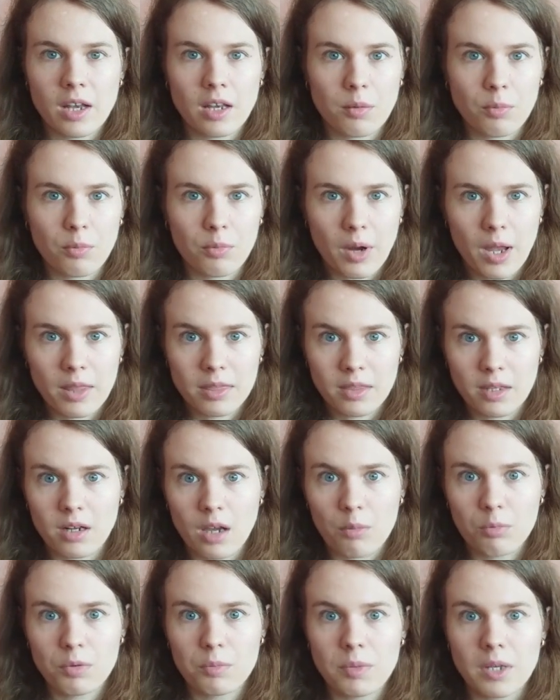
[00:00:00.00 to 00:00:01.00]
any brand that
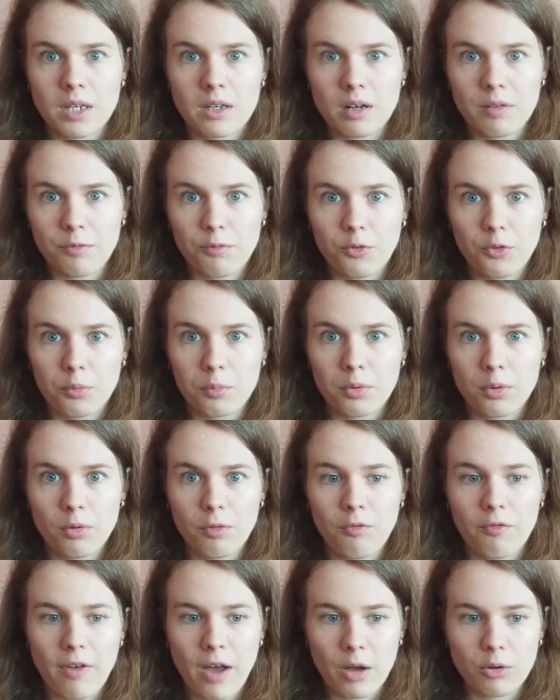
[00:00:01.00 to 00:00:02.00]
I would be
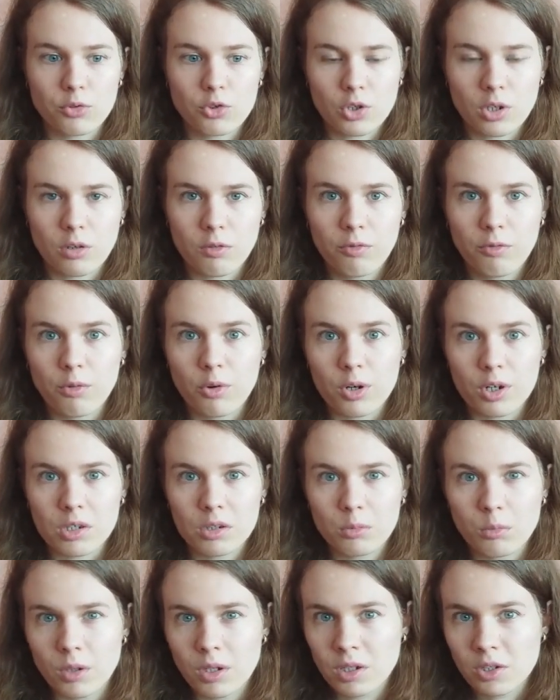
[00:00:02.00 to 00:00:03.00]
comfortable vouching
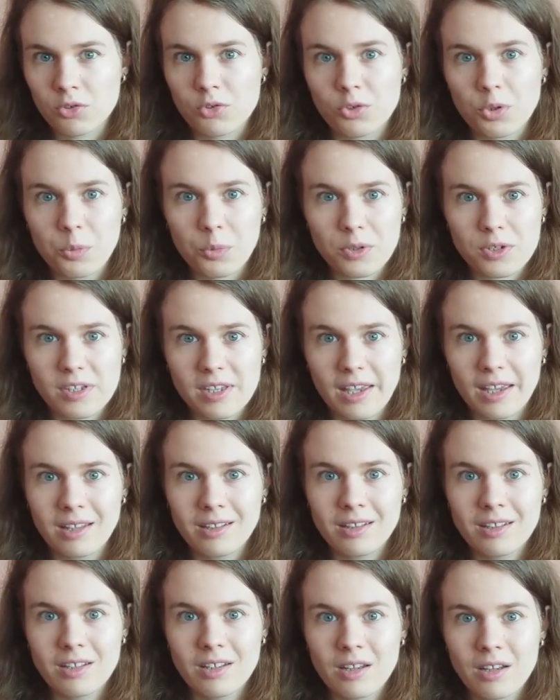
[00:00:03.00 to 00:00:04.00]
for
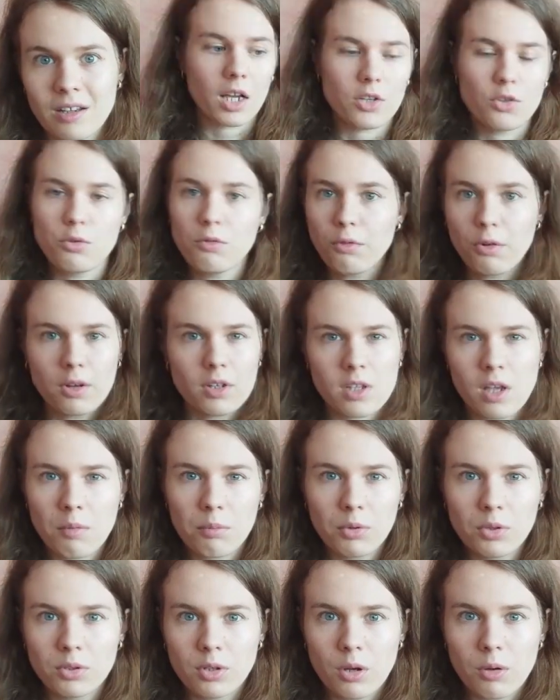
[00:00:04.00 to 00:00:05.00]
100%. I do, for
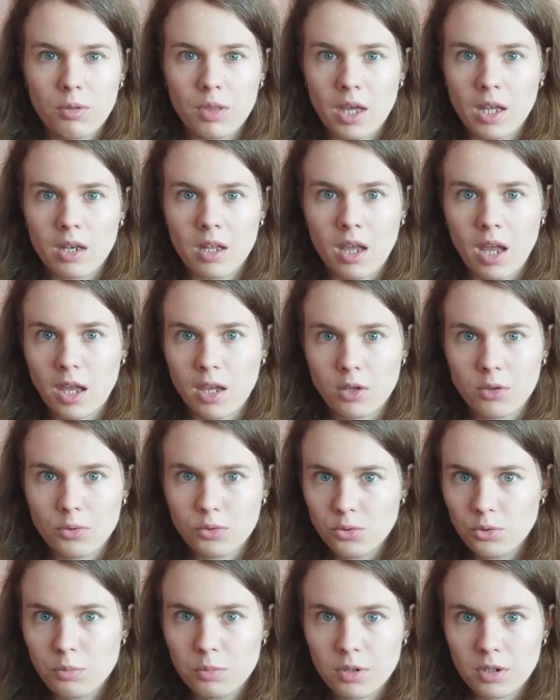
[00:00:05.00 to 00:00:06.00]
example, know that a
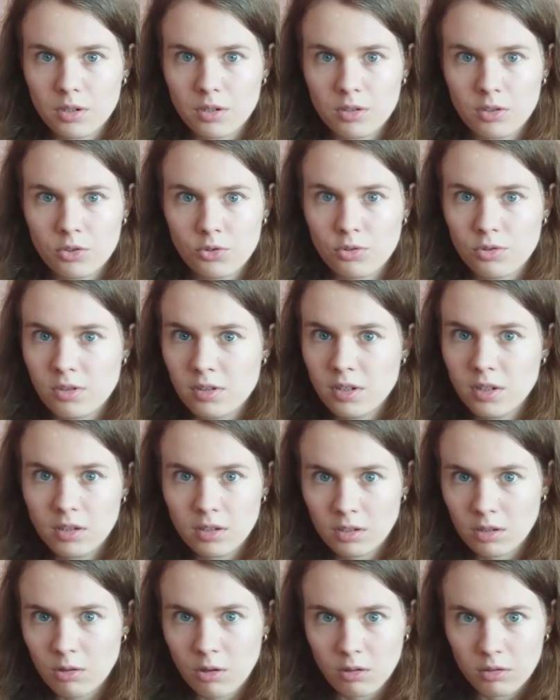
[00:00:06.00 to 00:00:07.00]
YouTuber,
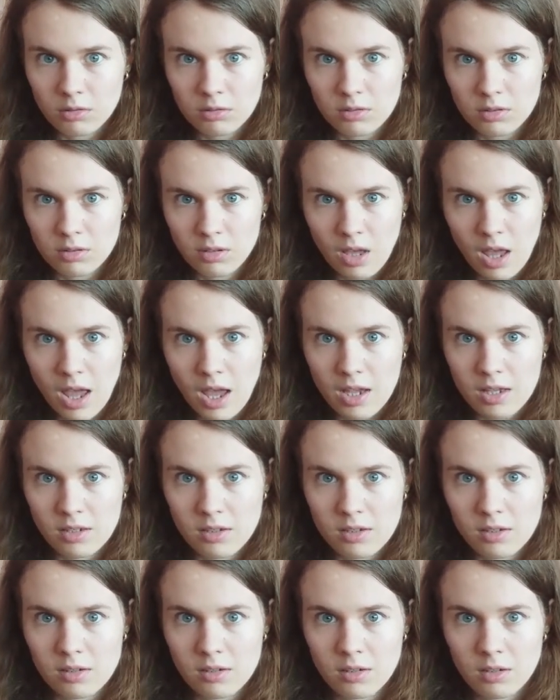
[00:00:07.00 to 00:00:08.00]
Justine Leconte,
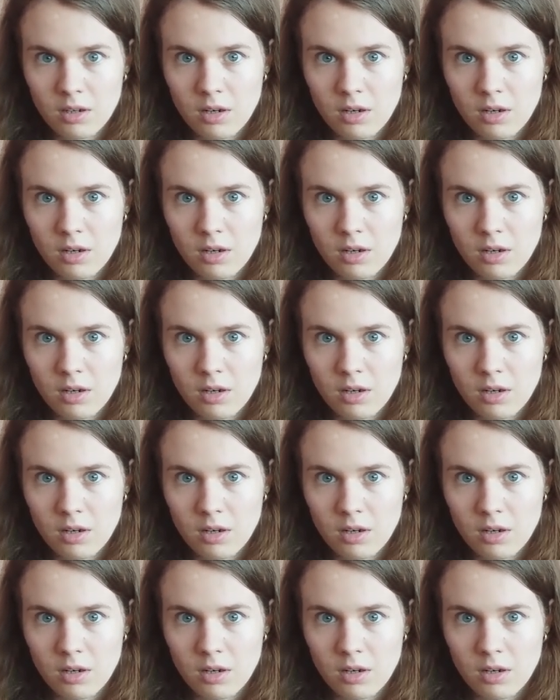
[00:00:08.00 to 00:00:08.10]
has